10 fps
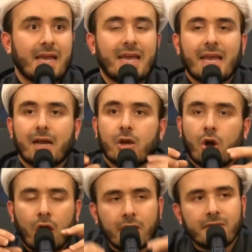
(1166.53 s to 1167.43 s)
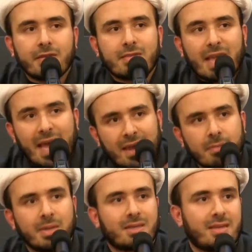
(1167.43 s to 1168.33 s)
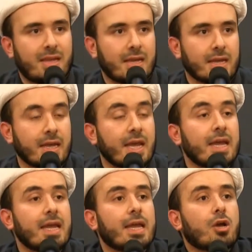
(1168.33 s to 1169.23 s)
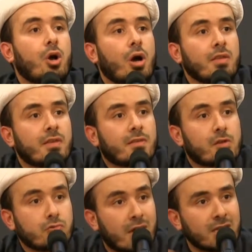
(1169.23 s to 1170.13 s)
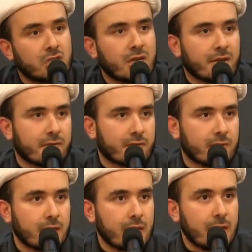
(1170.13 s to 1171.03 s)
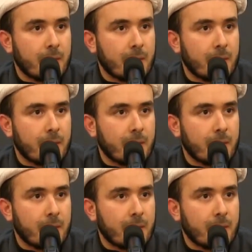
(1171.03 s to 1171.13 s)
It causes enmity. It causes grudges.